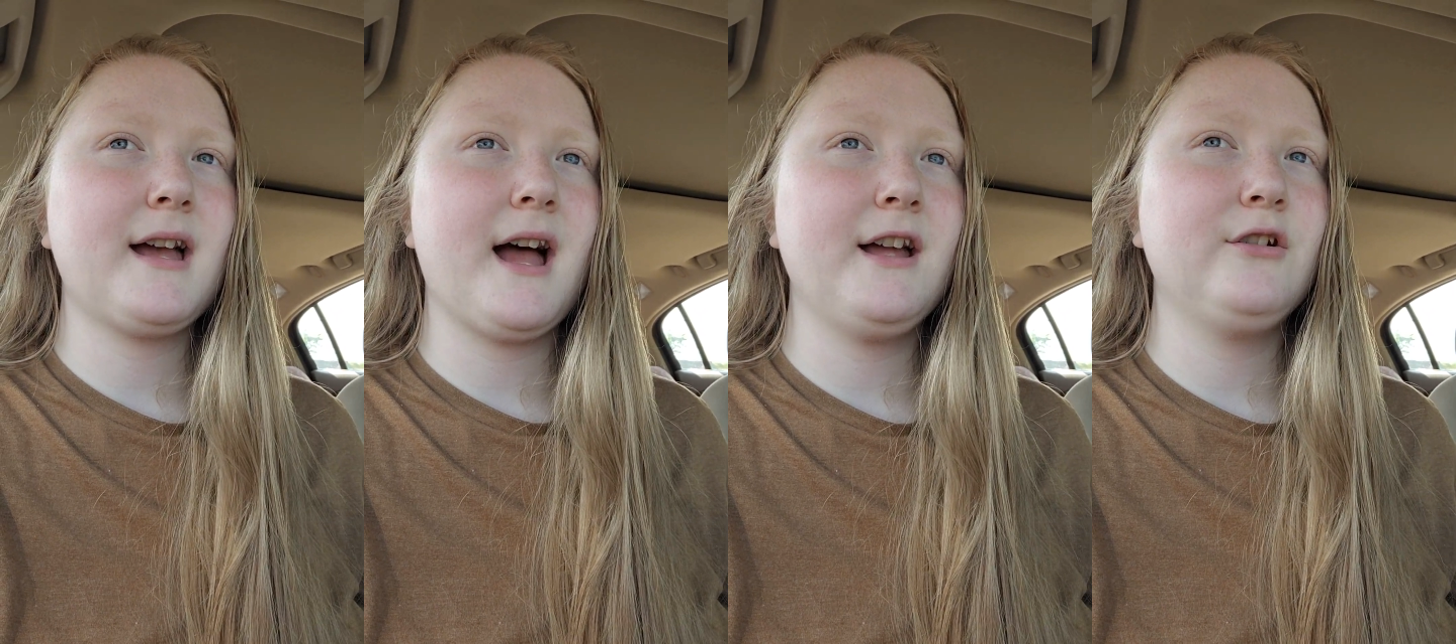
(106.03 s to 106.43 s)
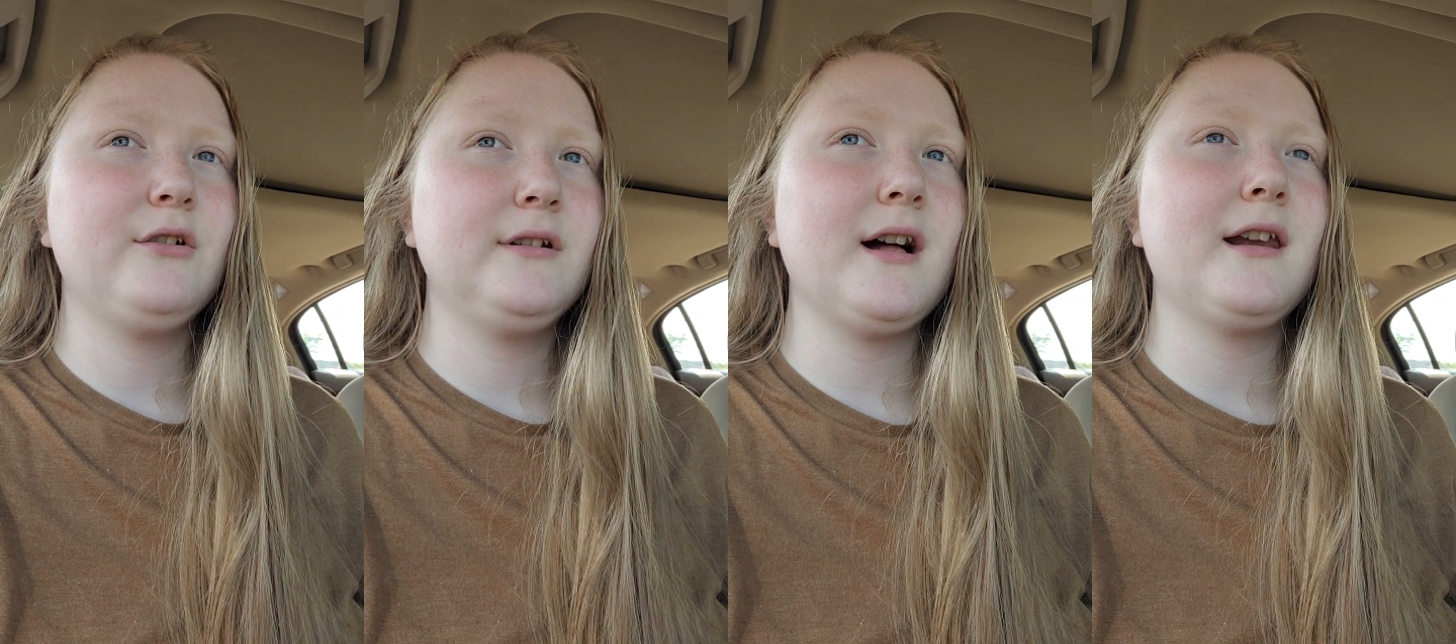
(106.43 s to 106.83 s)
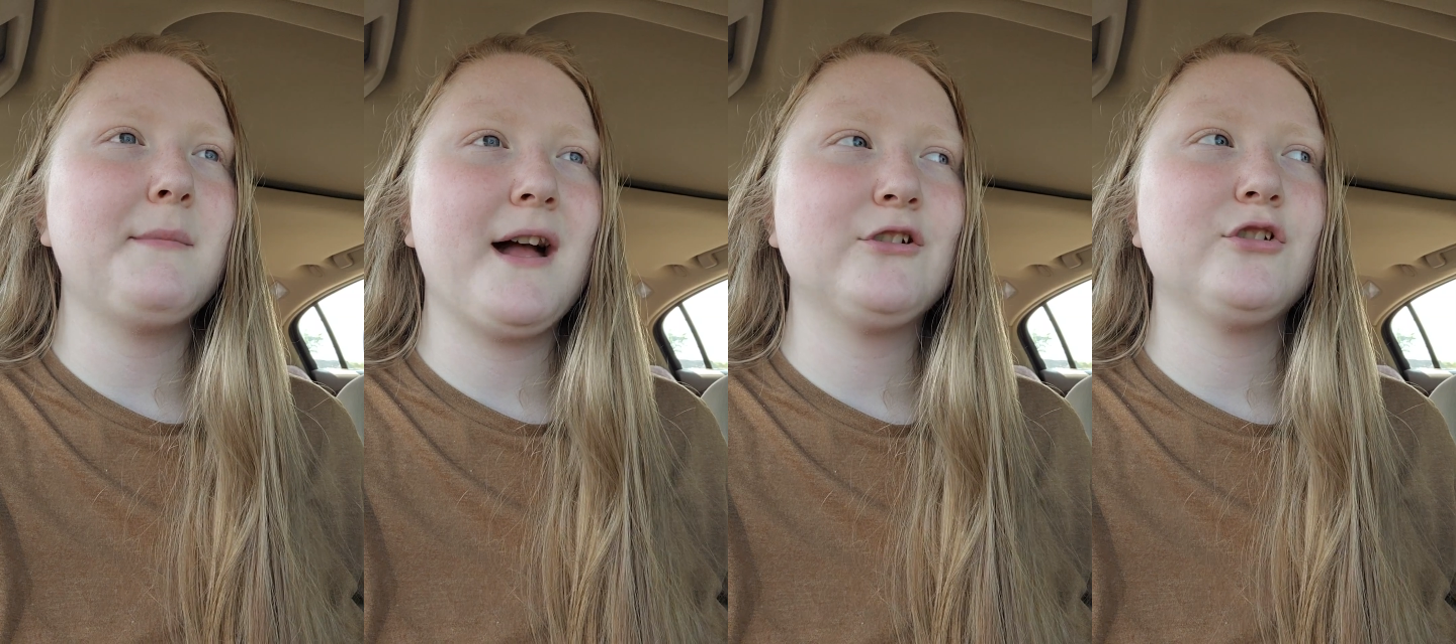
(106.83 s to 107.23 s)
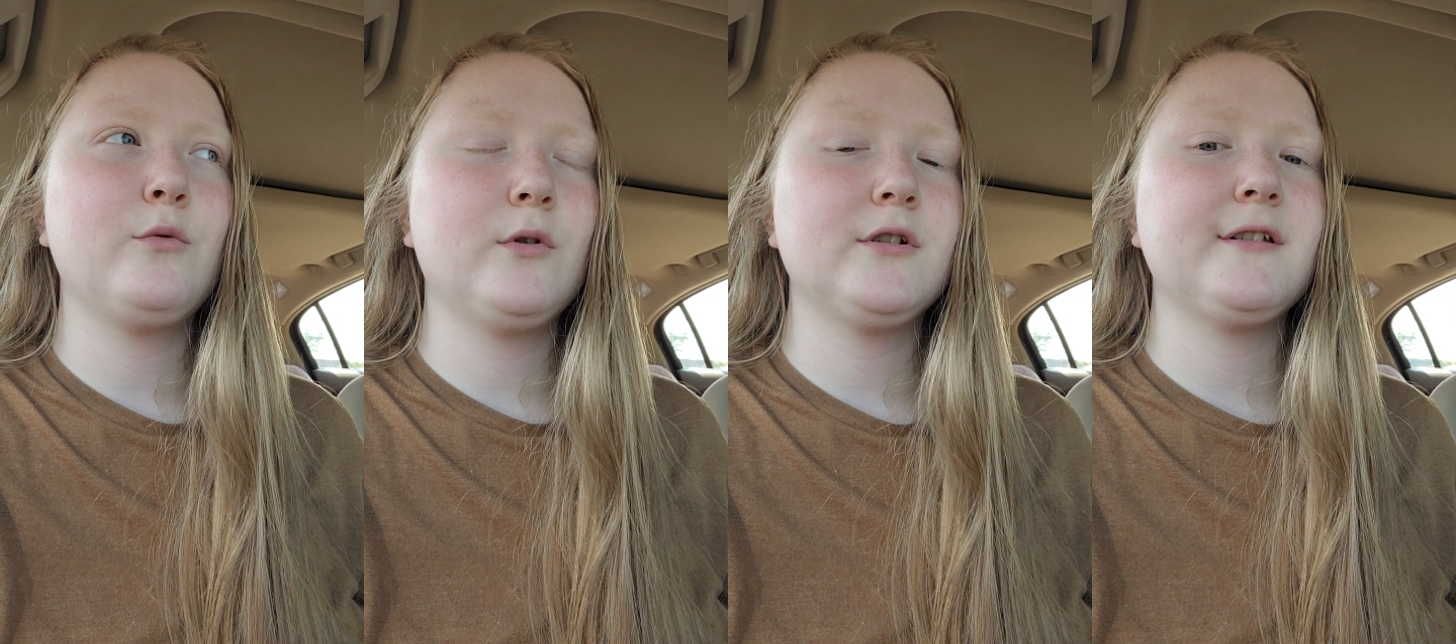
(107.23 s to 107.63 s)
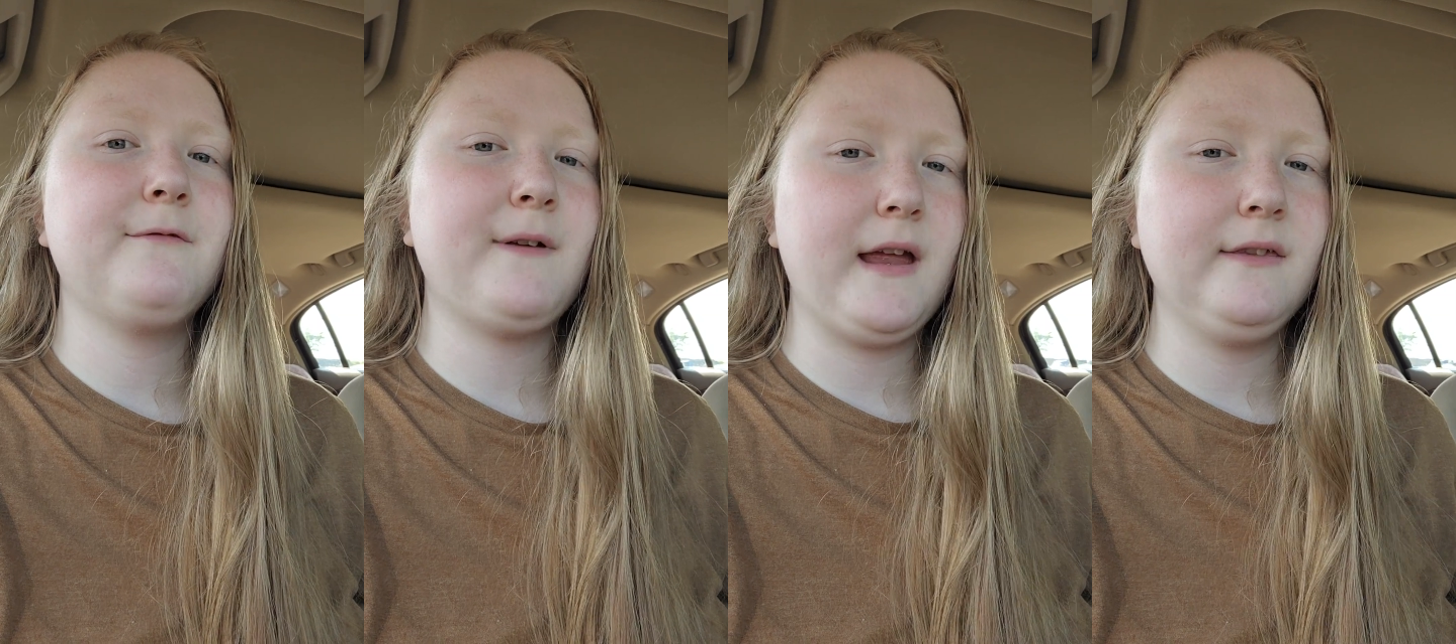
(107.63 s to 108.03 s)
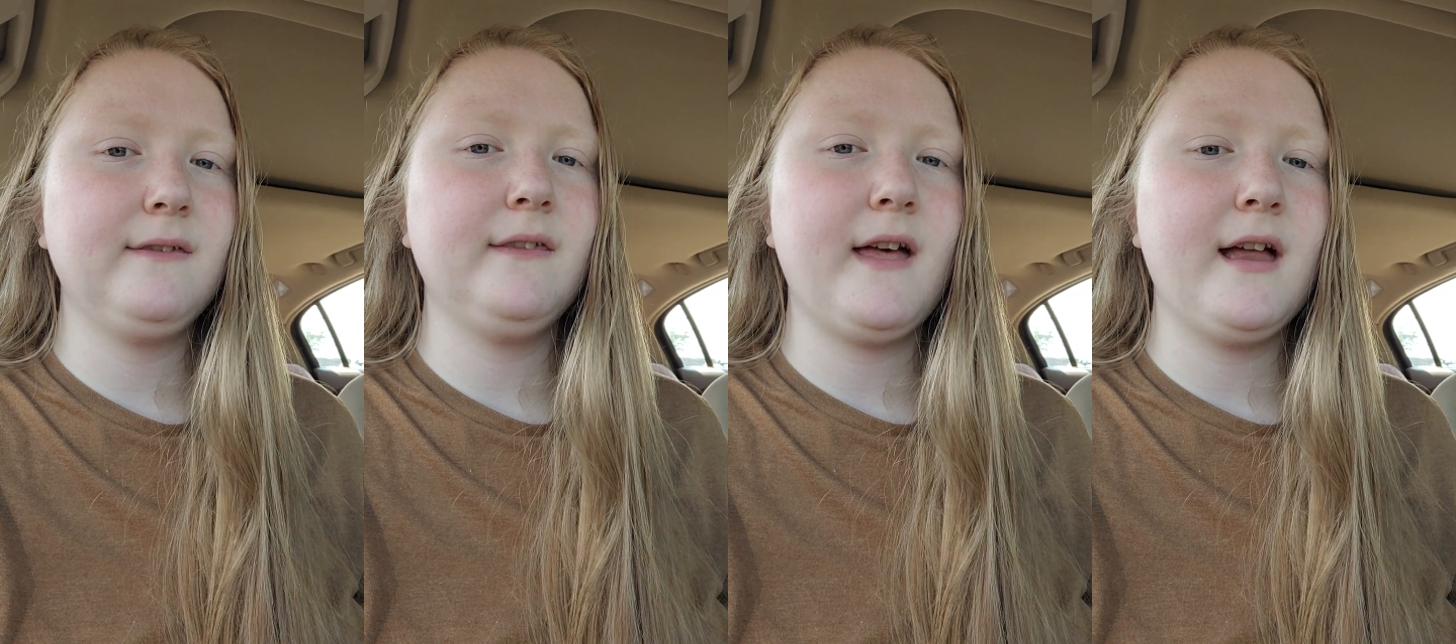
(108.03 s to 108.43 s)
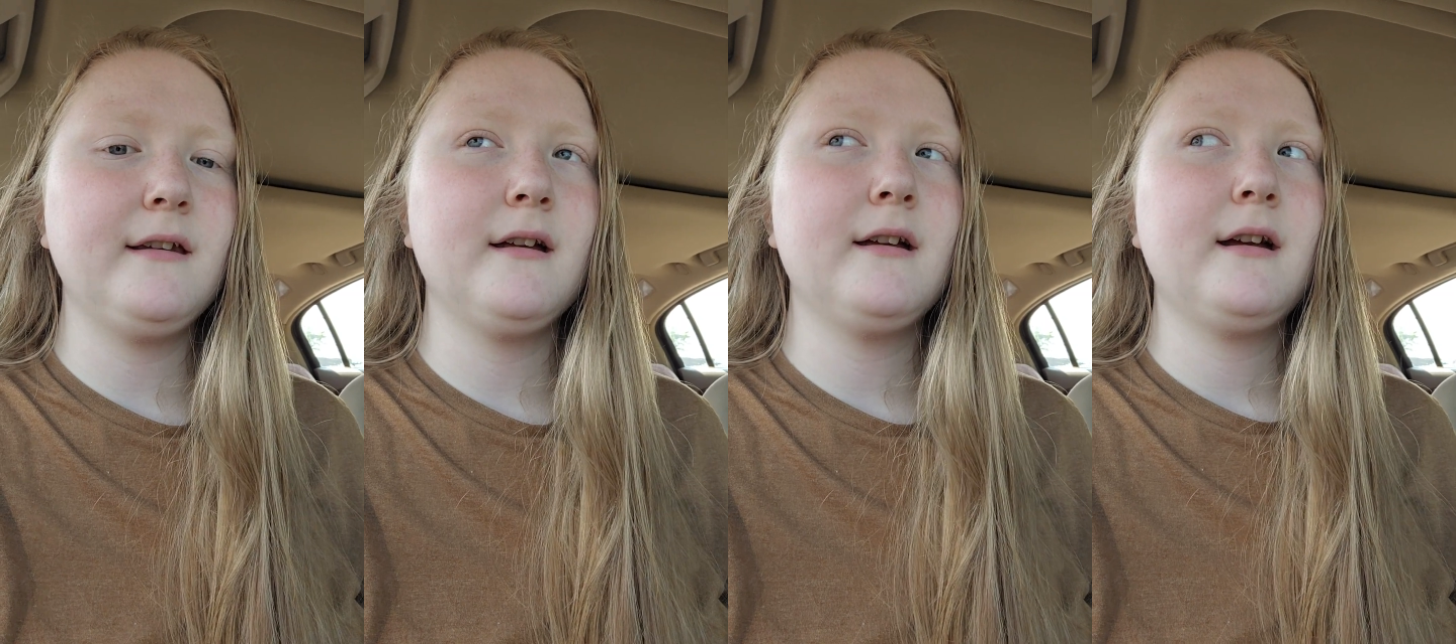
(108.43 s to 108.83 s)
I could not imagine a worse fate than